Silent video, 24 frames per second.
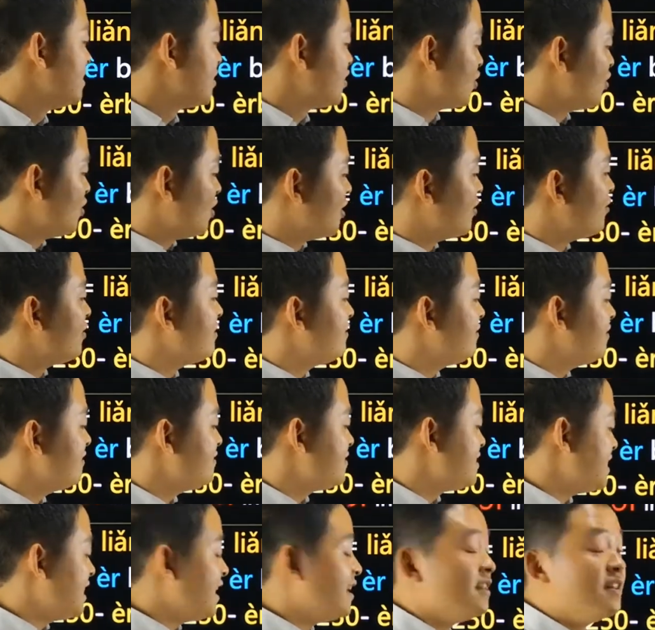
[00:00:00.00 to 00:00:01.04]

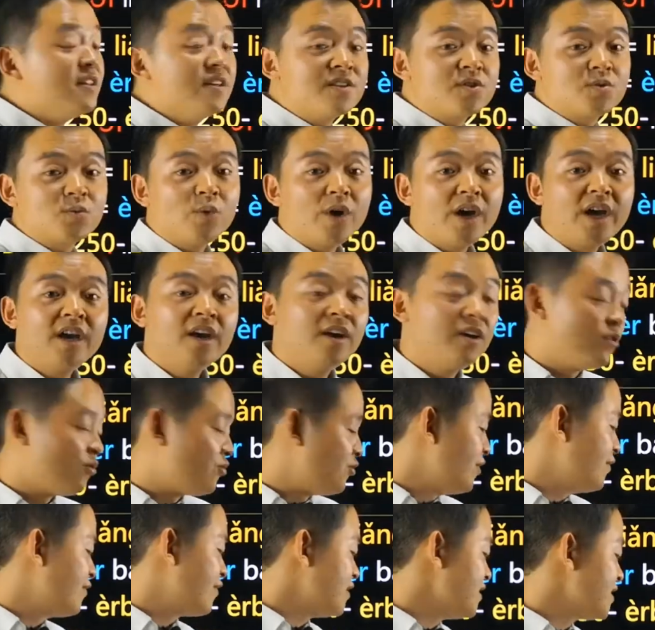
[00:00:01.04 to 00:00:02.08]
250 in this way
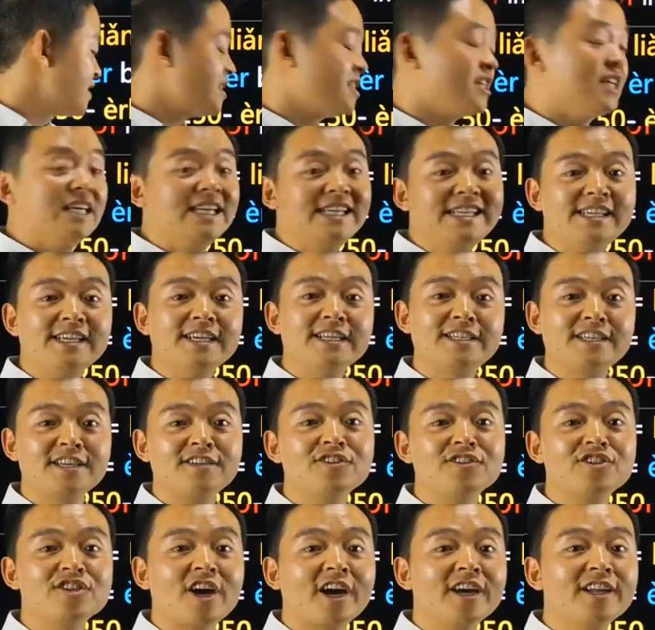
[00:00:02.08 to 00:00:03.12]
refers to idiot
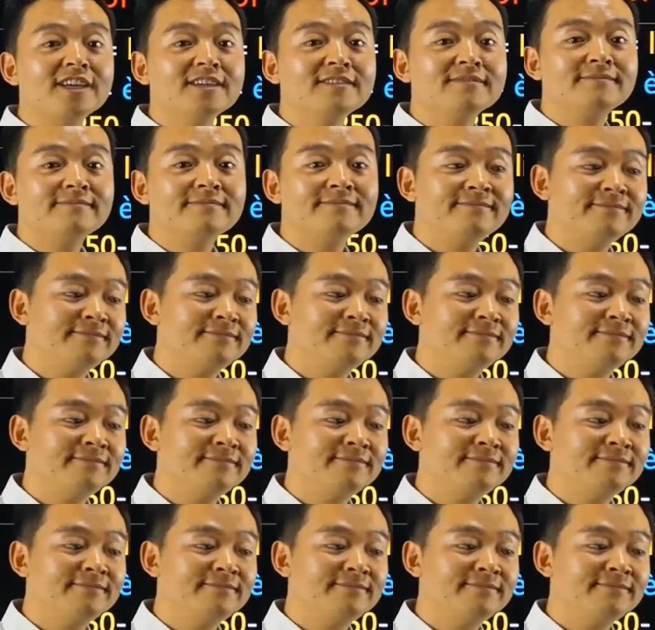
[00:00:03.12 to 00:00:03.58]
in China.